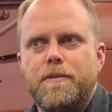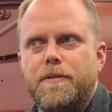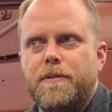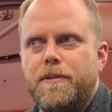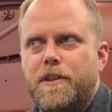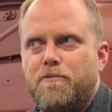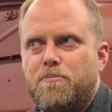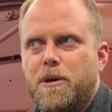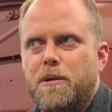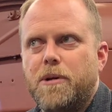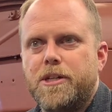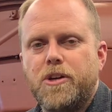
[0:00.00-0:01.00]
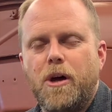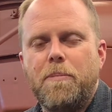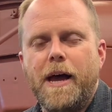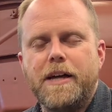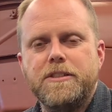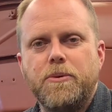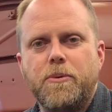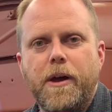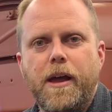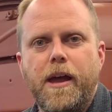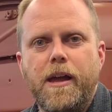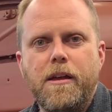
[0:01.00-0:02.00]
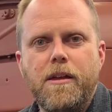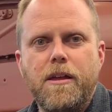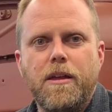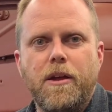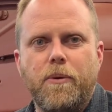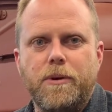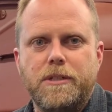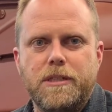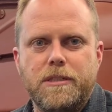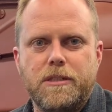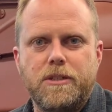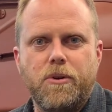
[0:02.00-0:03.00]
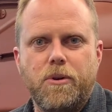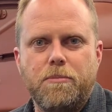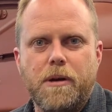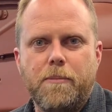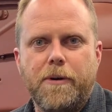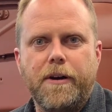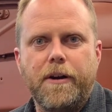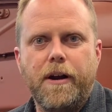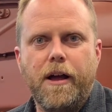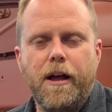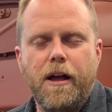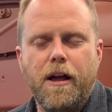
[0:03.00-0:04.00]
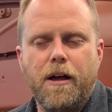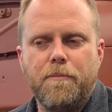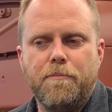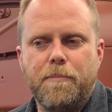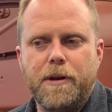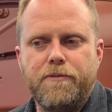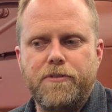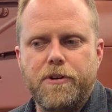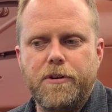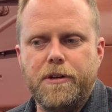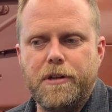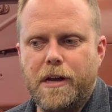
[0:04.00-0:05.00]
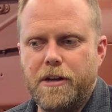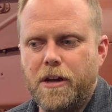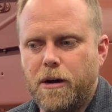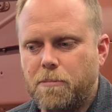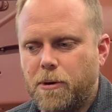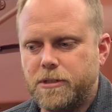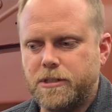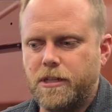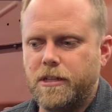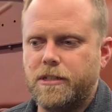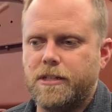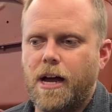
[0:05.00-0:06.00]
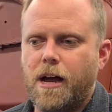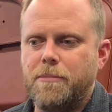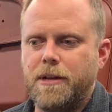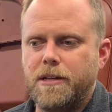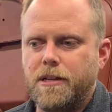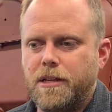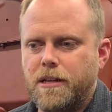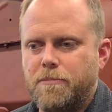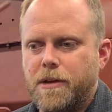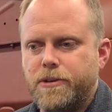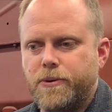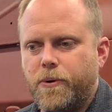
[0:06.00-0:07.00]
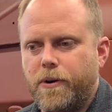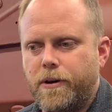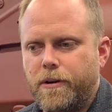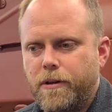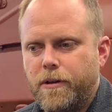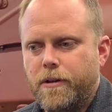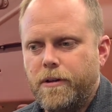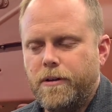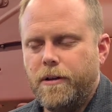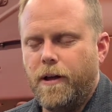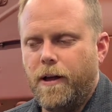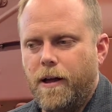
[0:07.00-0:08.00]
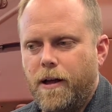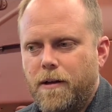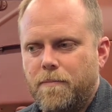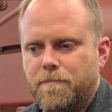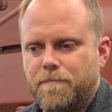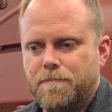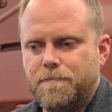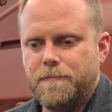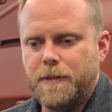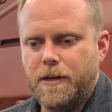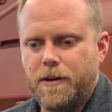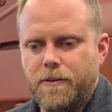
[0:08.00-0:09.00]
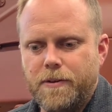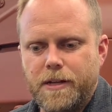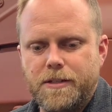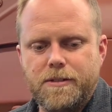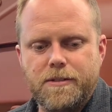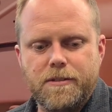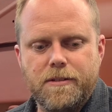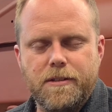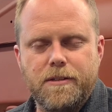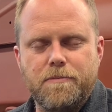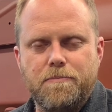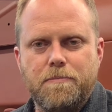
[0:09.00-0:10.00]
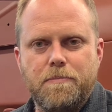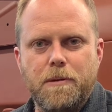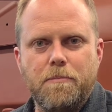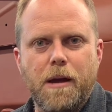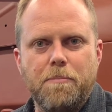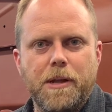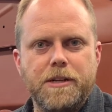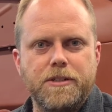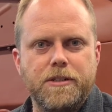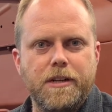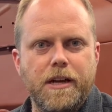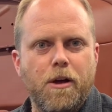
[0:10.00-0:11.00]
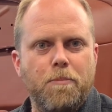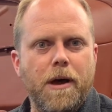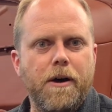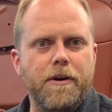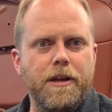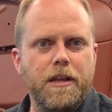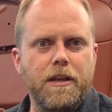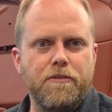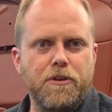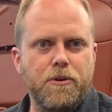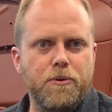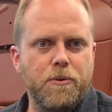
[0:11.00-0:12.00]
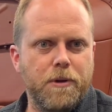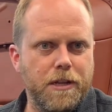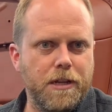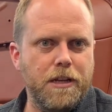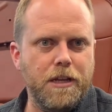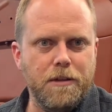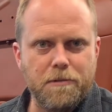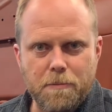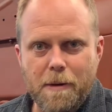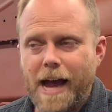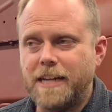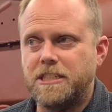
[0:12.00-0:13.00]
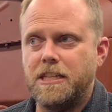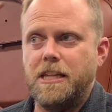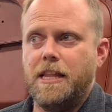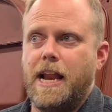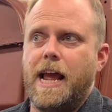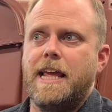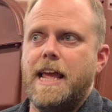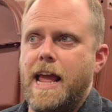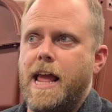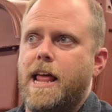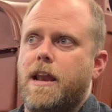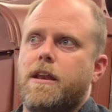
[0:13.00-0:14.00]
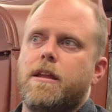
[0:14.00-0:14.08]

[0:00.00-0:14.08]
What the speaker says: They've pretty much all passed away, which is a total bummer. But if you're a young person in this hobby and you need a mentor, you know, it's be my pleasure to help out any of you in any capacity that I can.